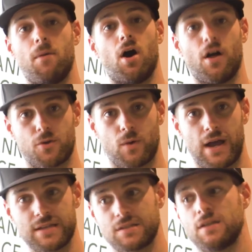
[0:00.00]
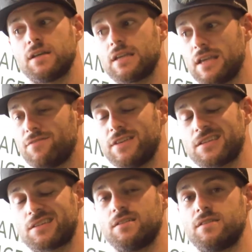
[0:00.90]
Otherwise, give
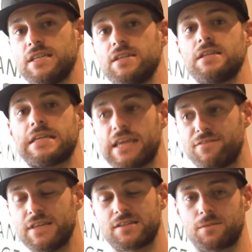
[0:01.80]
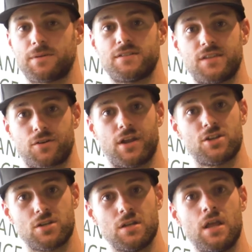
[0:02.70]
these some
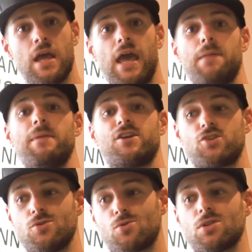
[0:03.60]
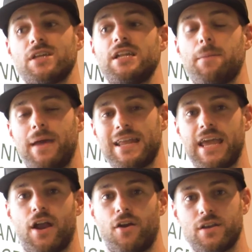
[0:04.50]
consideration and make sure you clean up any
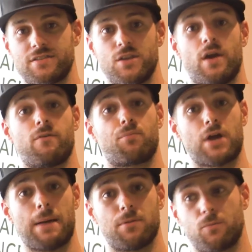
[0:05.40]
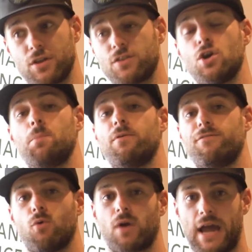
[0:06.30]
areas that you have a problem with
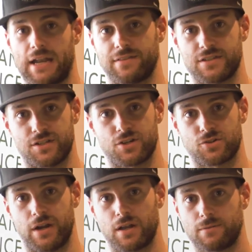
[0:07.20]
before adding these to your training.